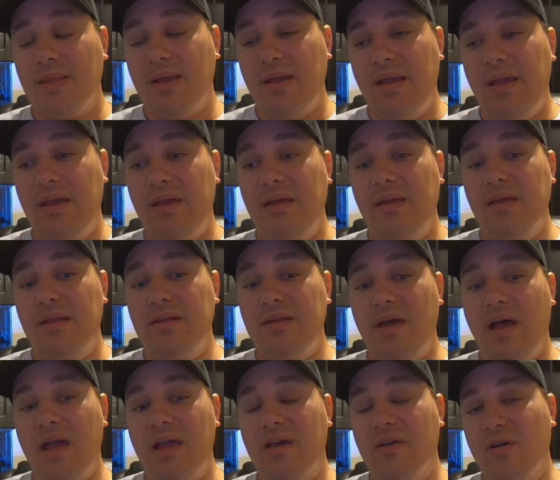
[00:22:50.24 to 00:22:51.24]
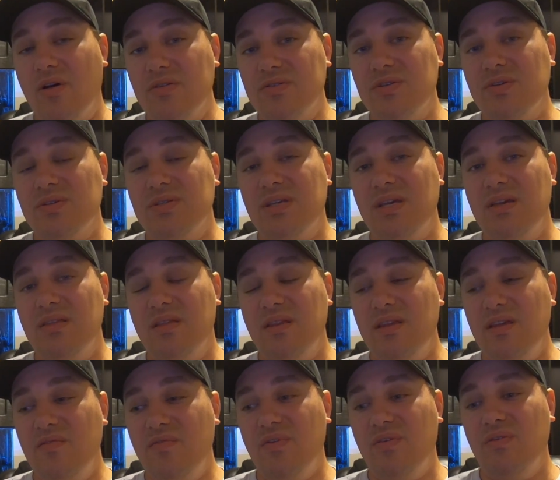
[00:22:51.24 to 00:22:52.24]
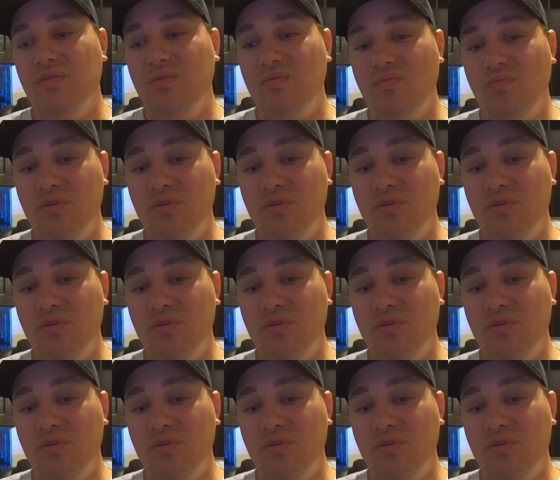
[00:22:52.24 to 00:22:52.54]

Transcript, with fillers: And I can also say that even